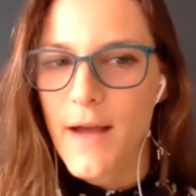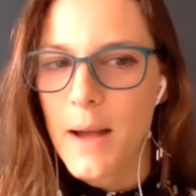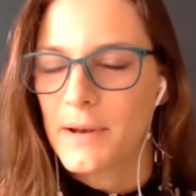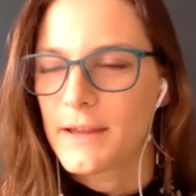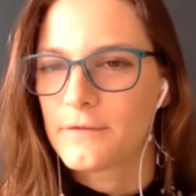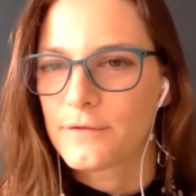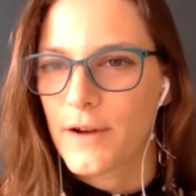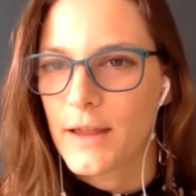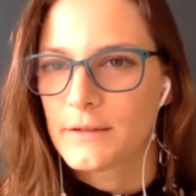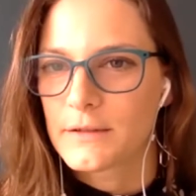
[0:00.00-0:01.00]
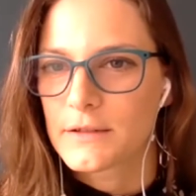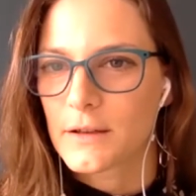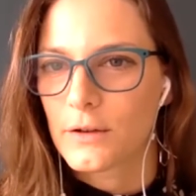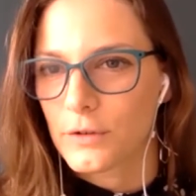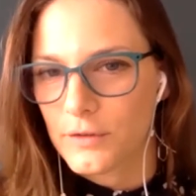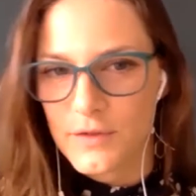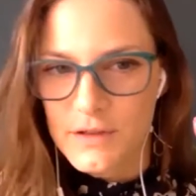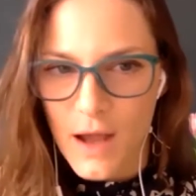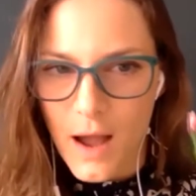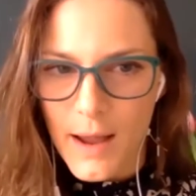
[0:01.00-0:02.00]
family and friends a lot of the
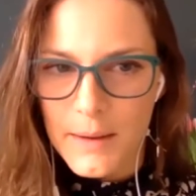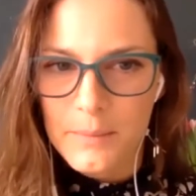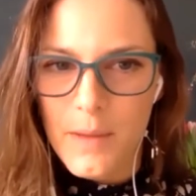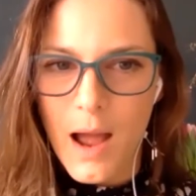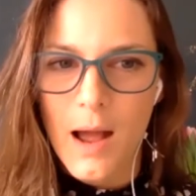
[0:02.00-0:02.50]
time.